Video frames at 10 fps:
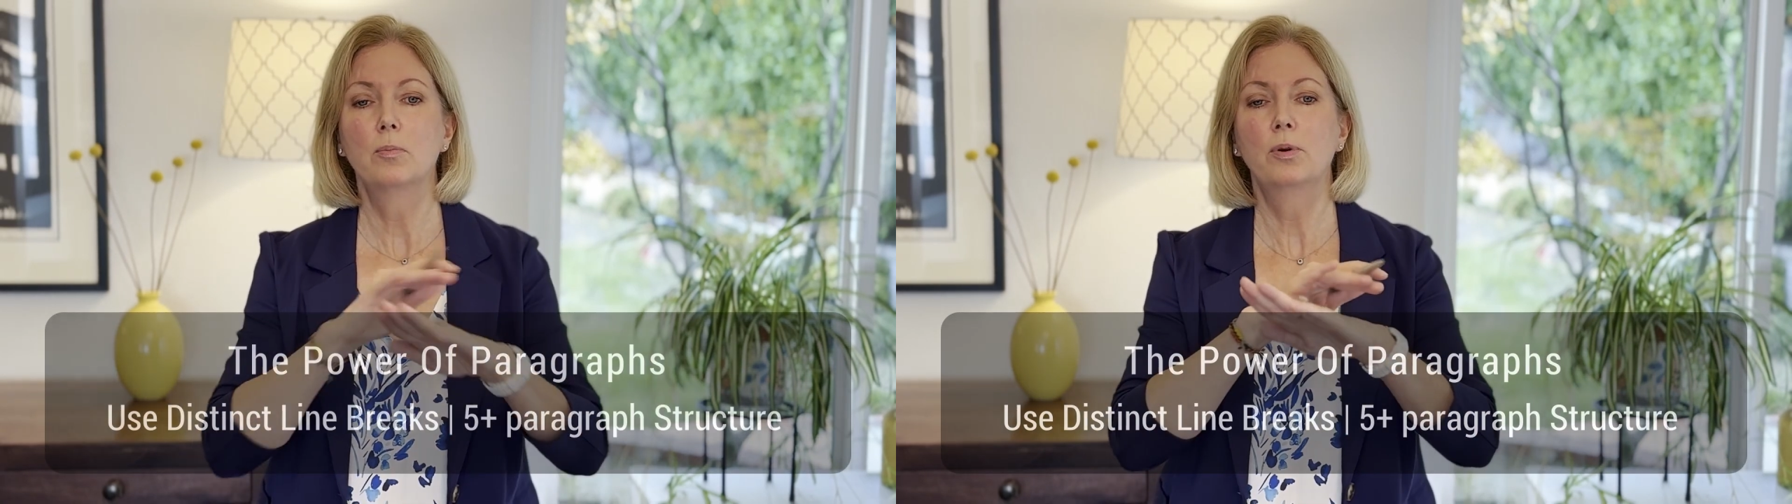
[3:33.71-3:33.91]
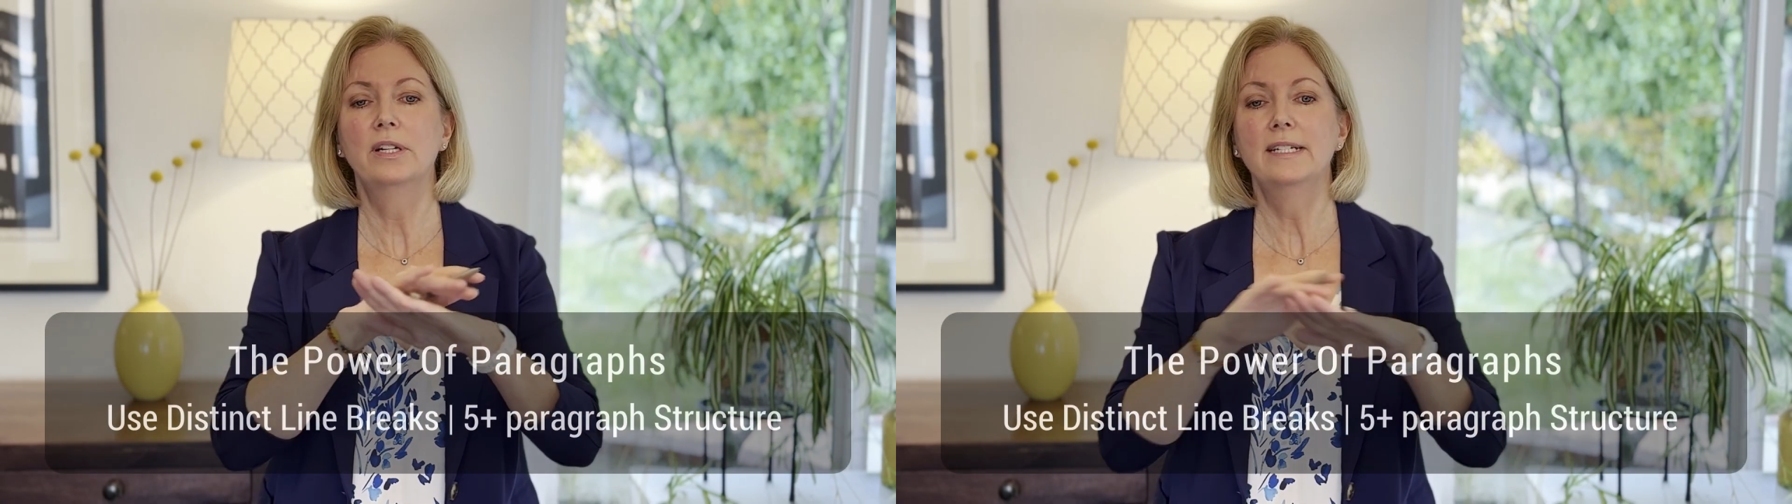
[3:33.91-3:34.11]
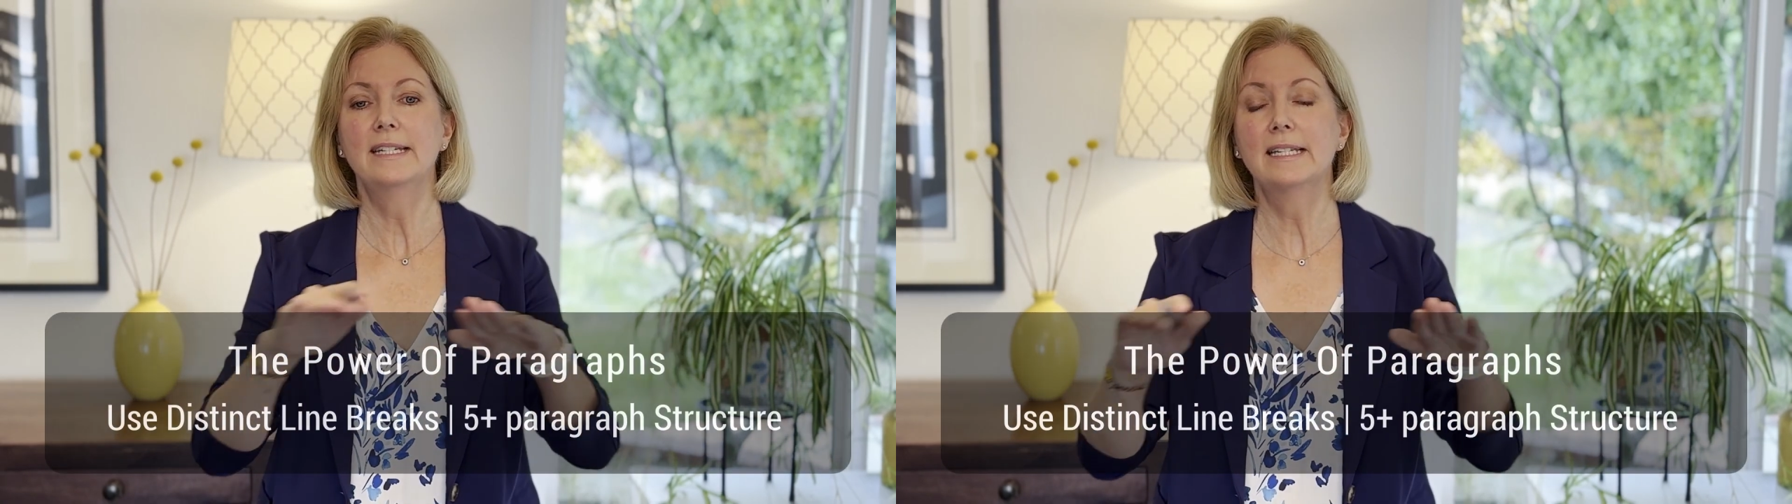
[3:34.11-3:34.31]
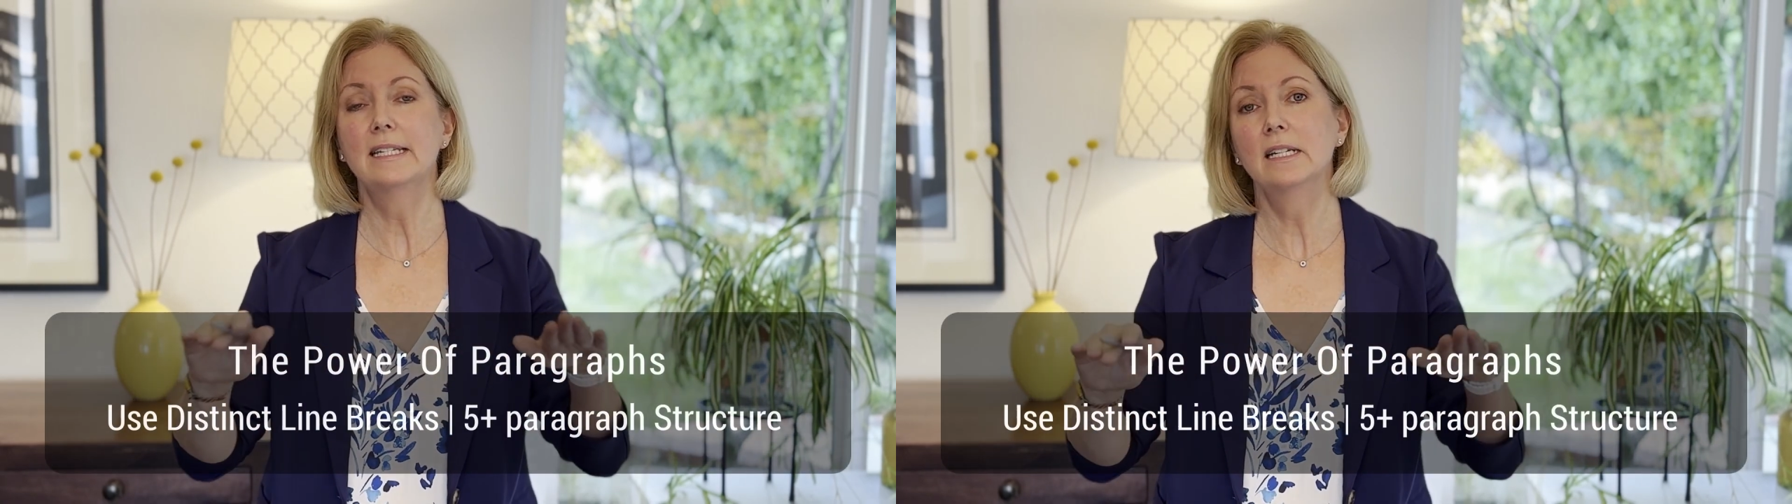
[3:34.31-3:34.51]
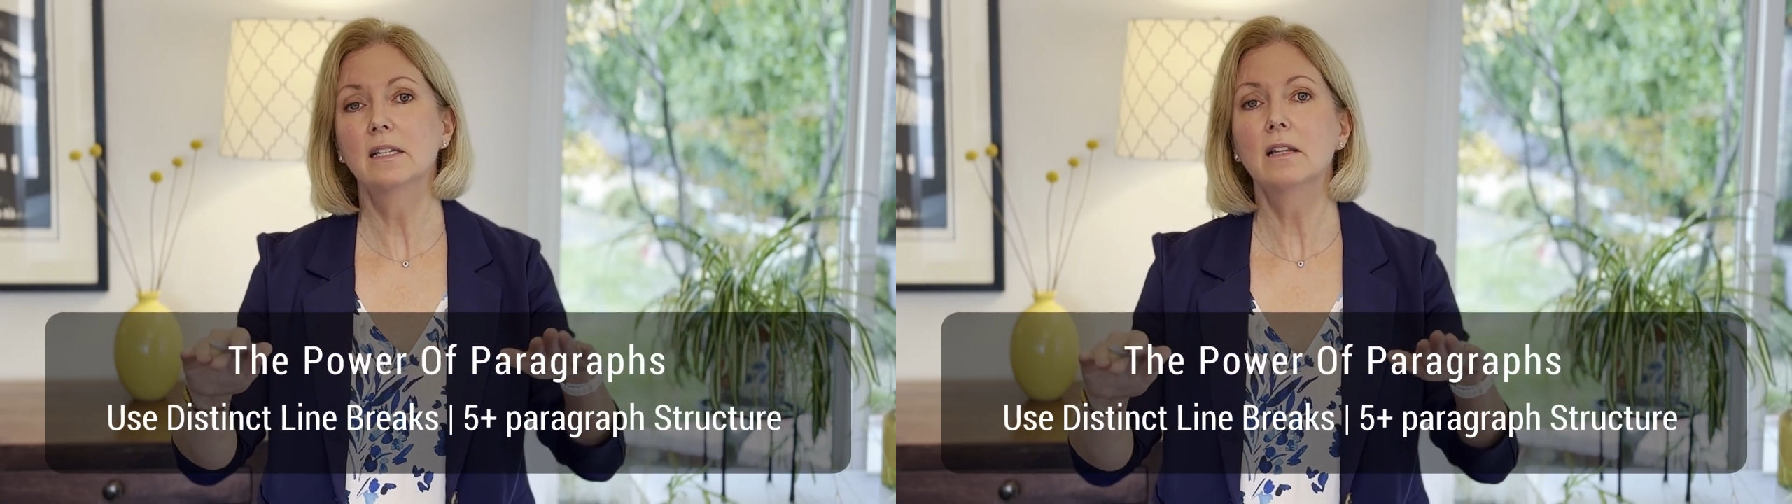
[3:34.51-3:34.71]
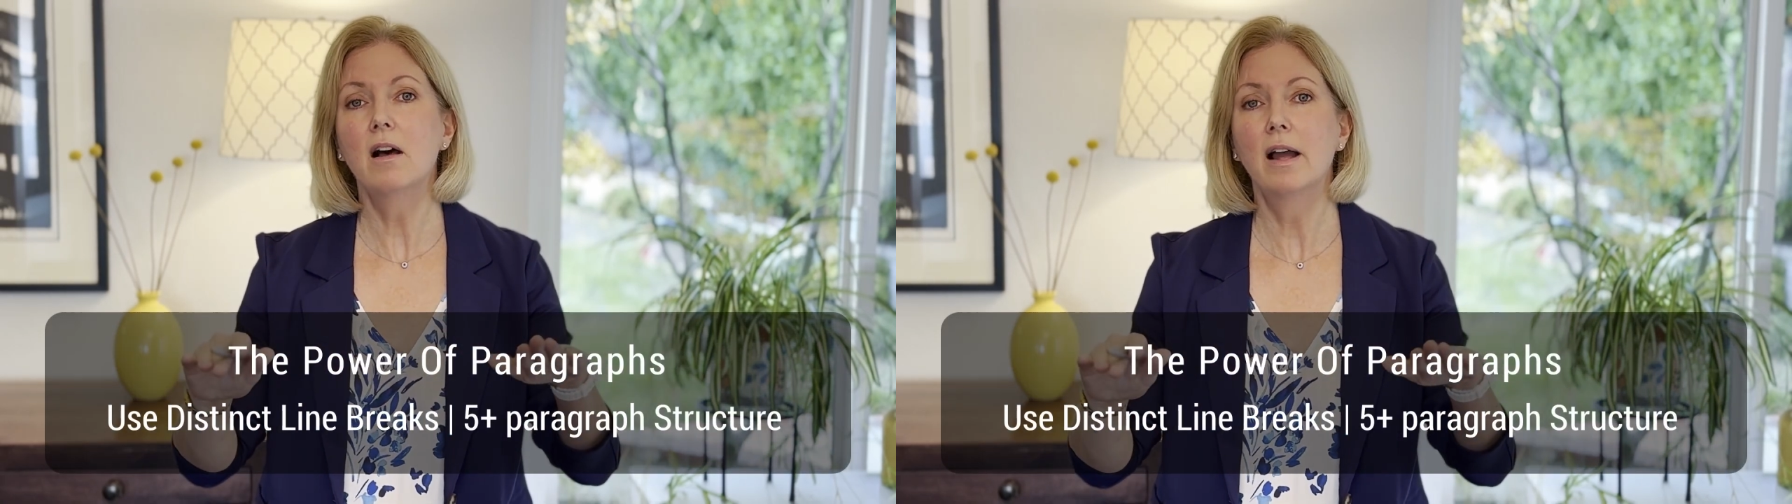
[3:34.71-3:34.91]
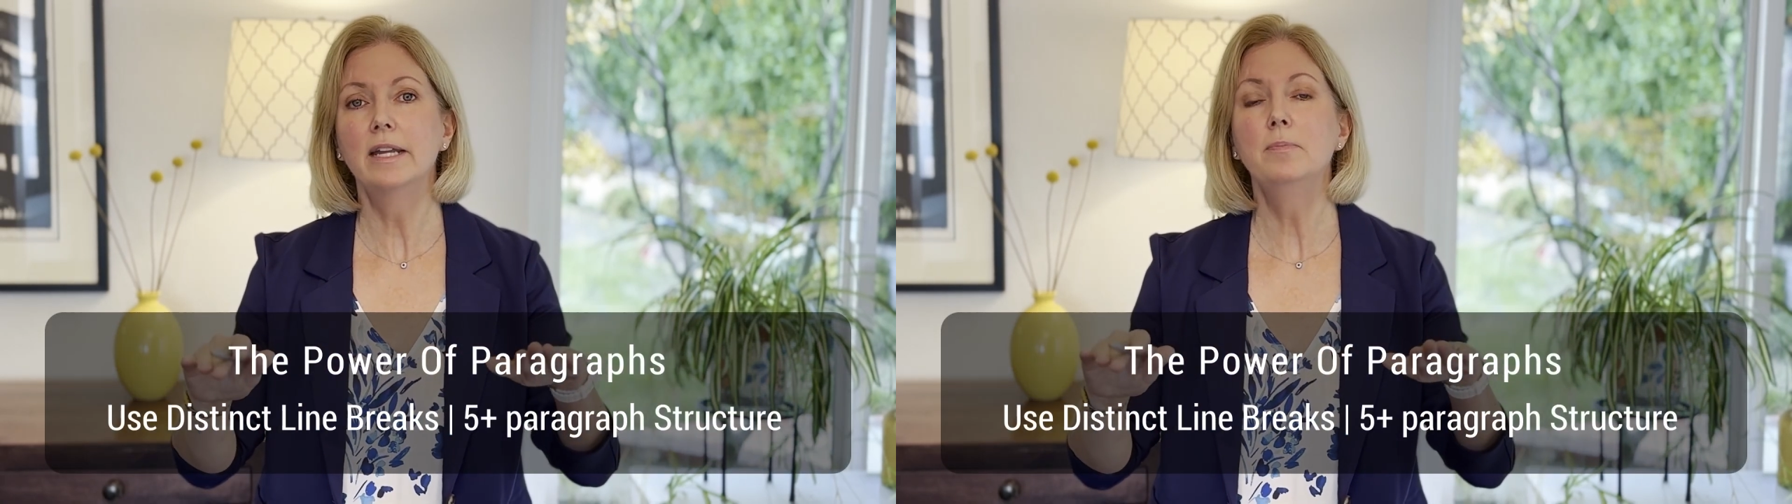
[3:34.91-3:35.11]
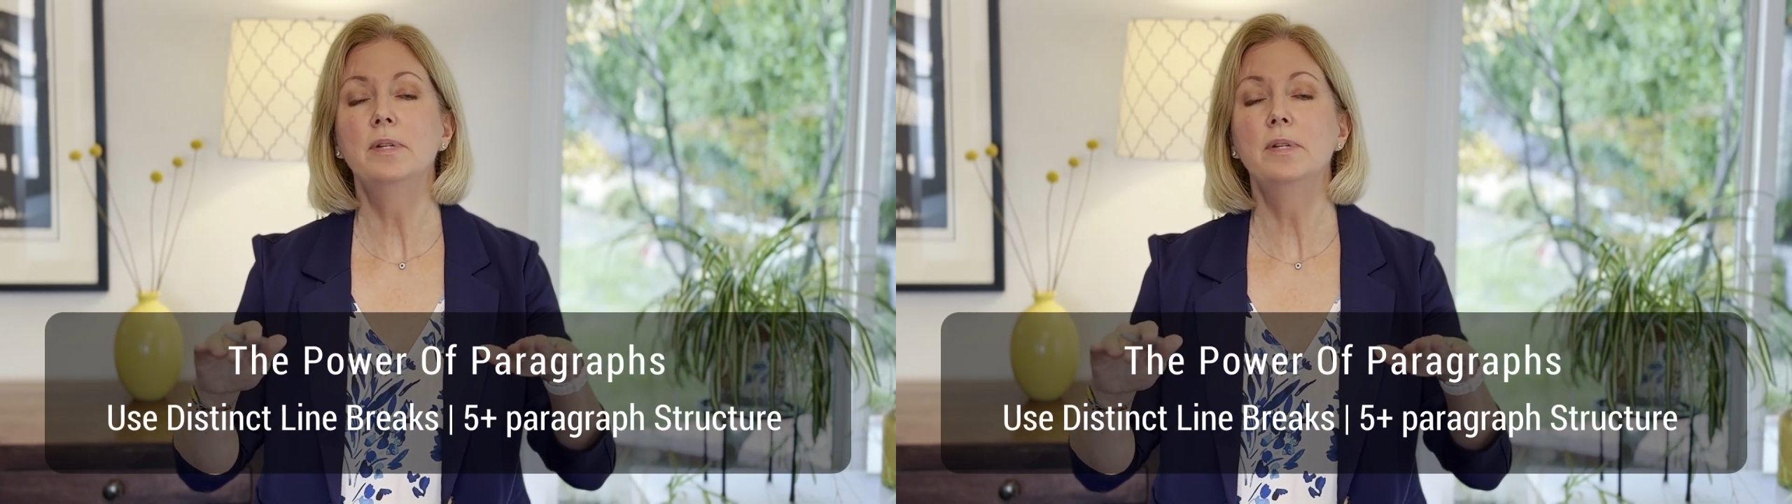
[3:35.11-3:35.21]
put a distinct line